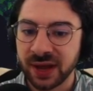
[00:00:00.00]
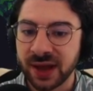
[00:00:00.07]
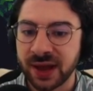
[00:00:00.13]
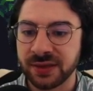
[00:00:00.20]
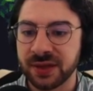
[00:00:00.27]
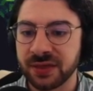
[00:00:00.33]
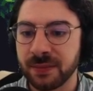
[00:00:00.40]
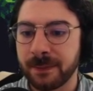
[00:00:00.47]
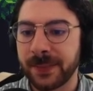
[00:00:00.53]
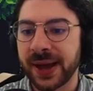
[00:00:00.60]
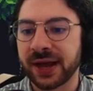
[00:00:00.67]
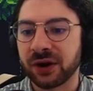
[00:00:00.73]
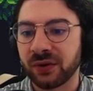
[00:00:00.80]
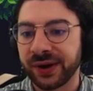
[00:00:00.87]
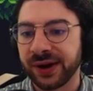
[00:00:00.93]
And then the
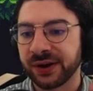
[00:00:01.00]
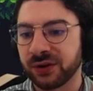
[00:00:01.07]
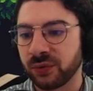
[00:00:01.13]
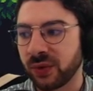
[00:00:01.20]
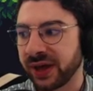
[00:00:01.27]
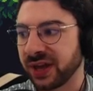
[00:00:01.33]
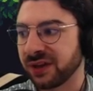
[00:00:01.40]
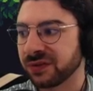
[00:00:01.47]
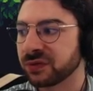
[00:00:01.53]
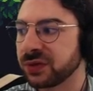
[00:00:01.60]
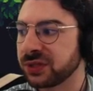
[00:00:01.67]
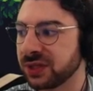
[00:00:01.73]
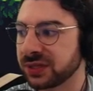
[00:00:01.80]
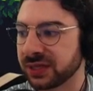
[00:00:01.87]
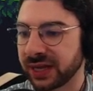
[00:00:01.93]
background wave,
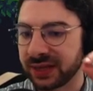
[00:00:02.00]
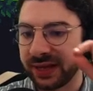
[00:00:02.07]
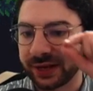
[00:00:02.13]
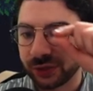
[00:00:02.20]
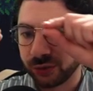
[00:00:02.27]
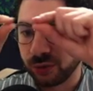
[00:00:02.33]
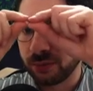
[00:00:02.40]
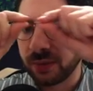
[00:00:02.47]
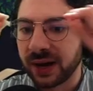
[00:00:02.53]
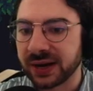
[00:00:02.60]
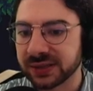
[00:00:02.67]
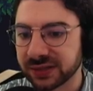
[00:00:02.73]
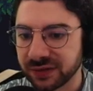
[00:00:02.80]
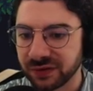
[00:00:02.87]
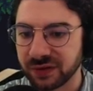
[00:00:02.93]
which is like the actual
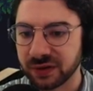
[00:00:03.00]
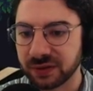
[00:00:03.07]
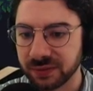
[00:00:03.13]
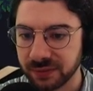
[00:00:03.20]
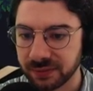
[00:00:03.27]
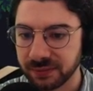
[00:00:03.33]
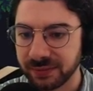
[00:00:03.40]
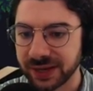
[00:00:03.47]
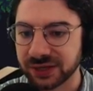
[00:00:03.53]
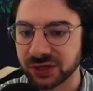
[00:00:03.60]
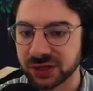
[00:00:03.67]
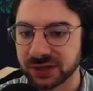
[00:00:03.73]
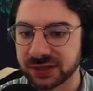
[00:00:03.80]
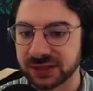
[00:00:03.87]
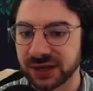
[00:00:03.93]
mask of the mesh
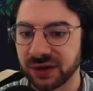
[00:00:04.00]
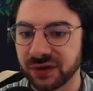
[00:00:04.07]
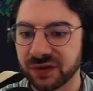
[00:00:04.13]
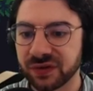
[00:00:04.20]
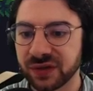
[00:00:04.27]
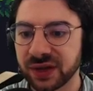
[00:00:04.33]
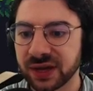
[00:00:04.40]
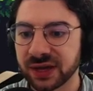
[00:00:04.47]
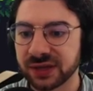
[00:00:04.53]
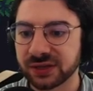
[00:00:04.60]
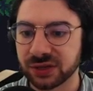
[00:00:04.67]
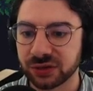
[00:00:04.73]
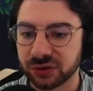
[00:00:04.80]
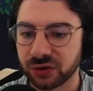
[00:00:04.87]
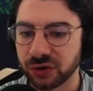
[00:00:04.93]
itself, is
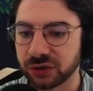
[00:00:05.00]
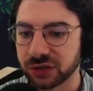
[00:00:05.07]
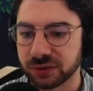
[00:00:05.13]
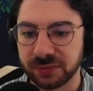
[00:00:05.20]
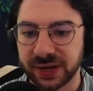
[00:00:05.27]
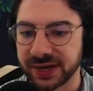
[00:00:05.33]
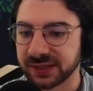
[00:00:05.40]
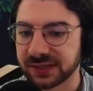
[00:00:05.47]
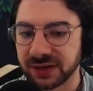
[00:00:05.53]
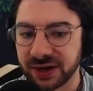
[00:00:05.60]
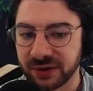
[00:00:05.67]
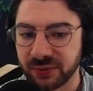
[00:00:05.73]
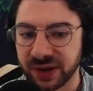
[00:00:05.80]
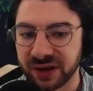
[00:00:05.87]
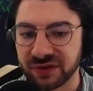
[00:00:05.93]
controlled just by a sine
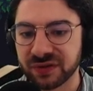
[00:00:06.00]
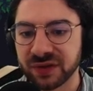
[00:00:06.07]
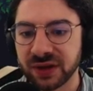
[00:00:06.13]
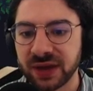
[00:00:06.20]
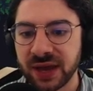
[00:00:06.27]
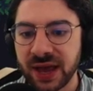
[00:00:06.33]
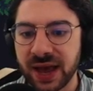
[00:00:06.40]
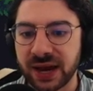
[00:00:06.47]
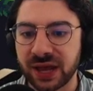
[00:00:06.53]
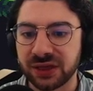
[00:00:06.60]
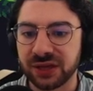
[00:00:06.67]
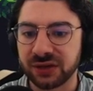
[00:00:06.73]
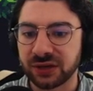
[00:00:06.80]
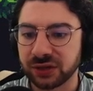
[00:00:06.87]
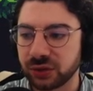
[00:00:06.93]
wave. And I
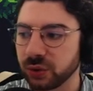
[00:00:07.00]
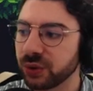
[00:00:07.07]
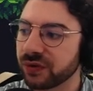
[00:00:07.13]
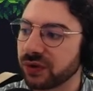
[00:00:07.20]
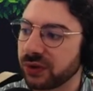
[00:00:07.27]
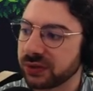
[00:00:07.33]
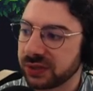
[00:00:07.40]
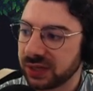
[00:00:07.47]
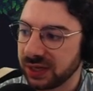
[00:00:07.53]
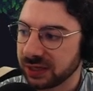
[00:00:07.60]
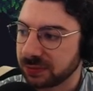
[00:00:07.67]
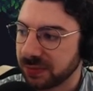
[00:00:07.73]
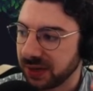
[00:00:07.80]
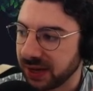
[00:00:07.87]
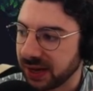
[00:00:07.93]
think the two of those things
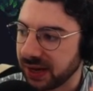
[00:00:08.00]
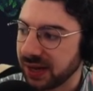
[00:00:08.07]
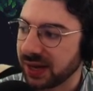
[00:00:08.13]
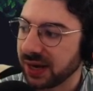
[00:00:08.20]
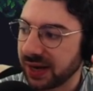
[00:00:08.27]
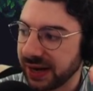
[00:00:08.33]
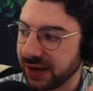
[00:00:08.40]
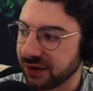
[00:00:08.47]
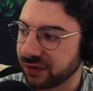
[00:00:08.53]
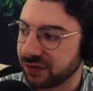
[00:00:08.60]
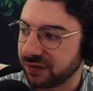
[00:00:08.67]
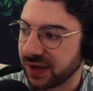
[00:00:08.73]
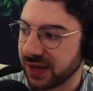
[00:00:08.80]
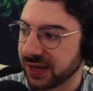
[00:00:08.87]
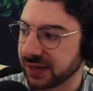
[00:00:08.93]
being in and out of
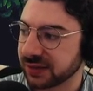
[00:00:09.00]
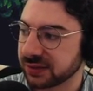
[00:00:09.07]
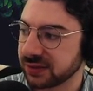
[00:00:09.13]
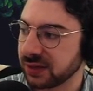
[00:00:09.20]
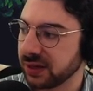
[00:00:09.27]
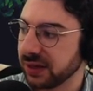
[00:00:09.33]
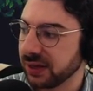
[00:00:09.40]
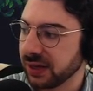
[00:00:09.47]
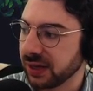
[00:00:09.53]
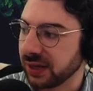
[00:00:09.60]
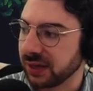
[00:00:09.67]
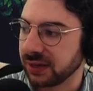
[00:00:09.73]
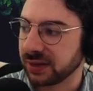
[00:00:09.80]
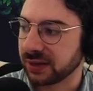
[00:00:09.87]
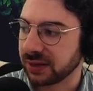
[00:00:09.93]
phase
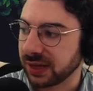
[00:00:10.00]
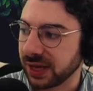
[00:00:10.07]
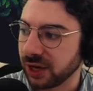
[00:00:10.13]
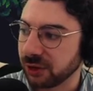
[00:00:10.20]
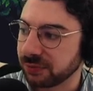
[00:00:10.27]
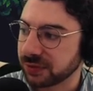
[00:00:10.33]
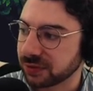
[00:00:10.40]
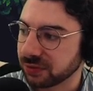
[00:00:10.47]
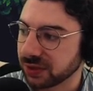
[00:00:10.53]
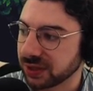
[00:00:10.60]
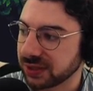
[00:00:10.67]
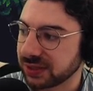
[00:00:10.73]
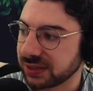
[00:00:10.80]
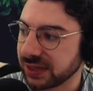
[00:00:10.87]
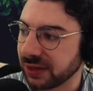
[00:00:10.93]
uh, helps really
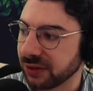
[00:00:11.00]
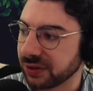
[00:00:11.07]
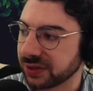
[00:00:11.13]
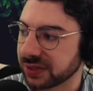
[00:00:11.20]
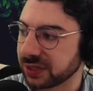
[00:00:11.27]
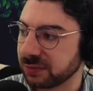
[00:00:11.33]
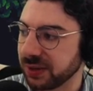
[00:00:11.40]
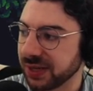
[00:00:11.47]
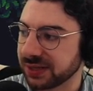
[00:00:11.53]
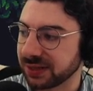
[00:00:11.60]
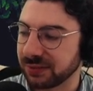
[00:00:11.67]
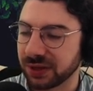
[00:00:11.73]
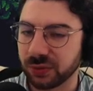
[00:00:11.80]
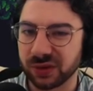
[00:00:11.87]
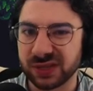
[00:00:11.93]
sell this as being
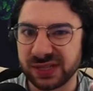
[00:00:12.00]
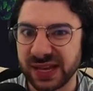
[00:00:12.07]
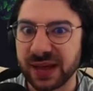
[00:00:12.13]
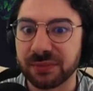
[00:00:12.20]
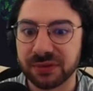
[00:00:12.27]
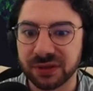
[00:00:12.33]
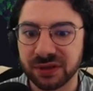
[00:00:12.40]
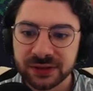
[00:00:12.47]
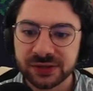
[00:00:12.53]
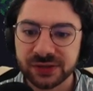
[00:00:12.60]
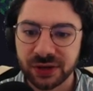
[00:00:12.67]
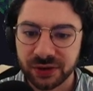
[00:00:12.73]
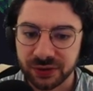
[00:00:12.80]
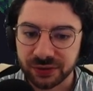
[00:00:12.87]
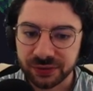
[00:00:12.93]
something with depth.
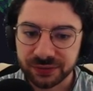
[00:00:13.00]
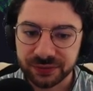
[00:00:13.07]
So